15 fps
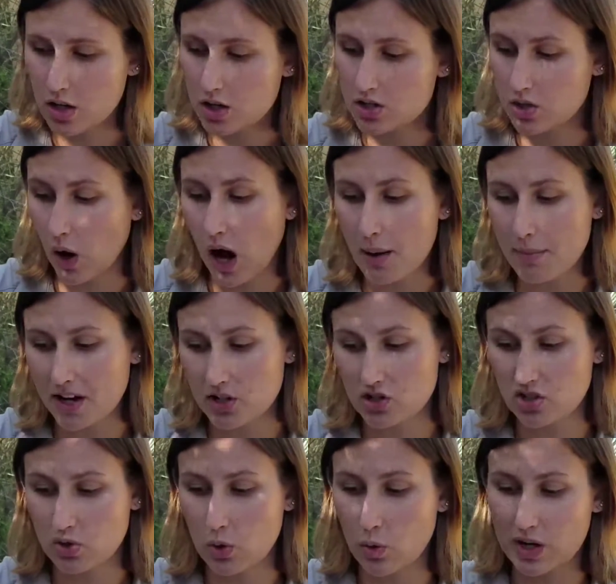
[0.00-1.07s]
So I'm
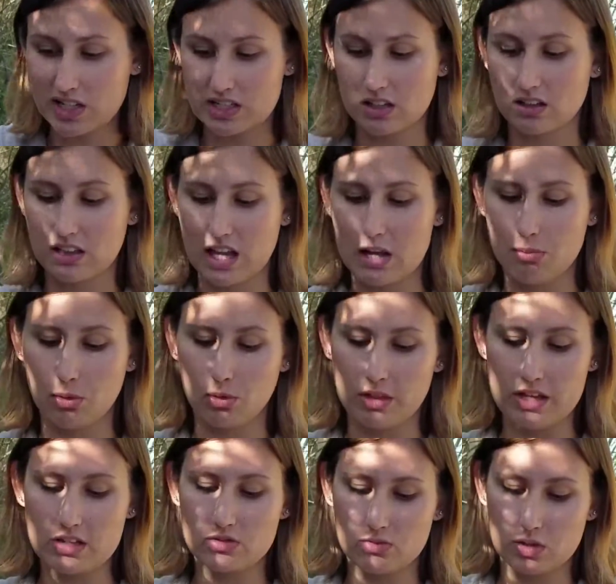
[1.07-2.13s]
actually going to label
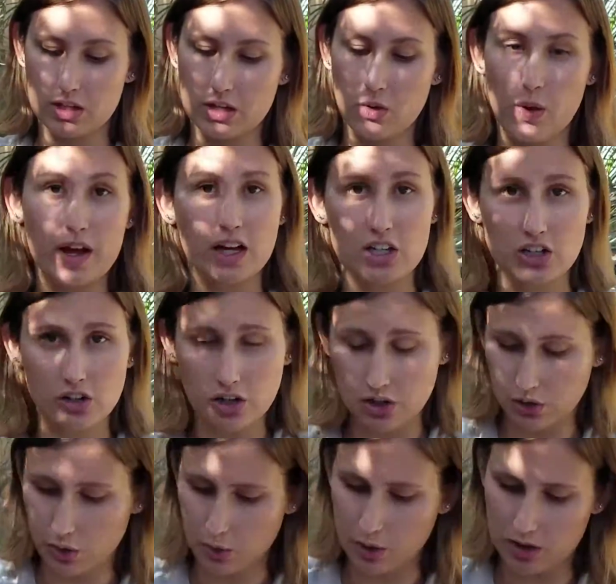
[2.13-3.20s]
these really quick, and you can
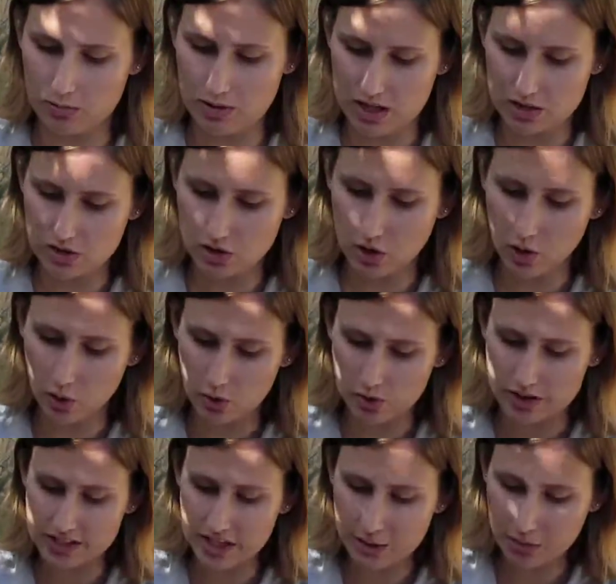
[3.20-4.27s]
do it with me. So the
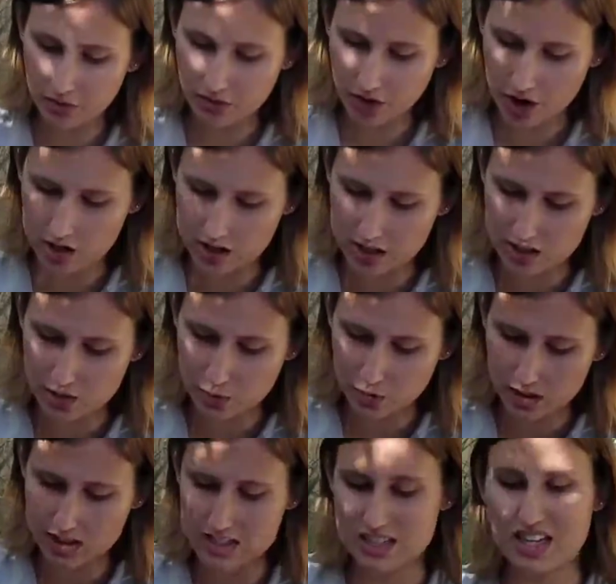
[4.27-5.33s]
table of contents, we're
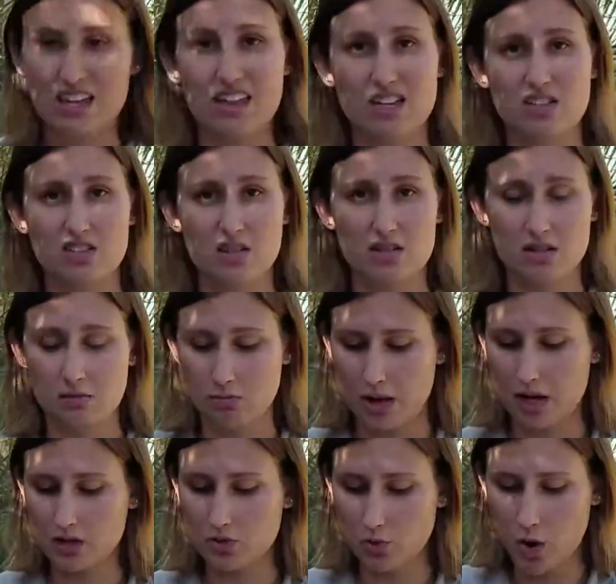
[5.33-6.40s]
gonna say that starts on
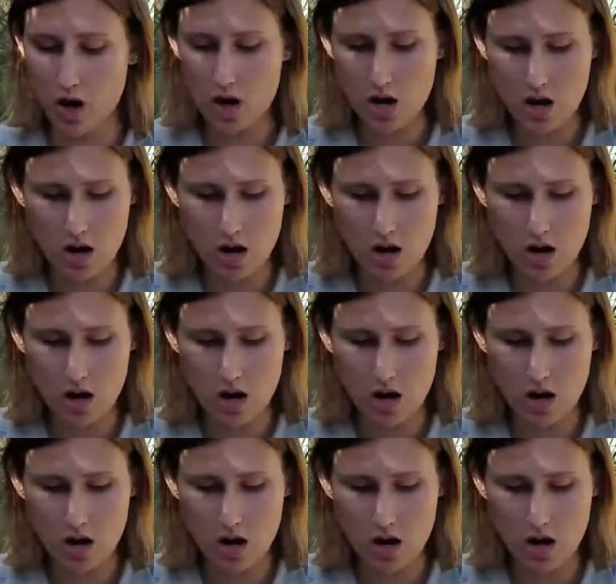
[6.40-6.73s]
page 1.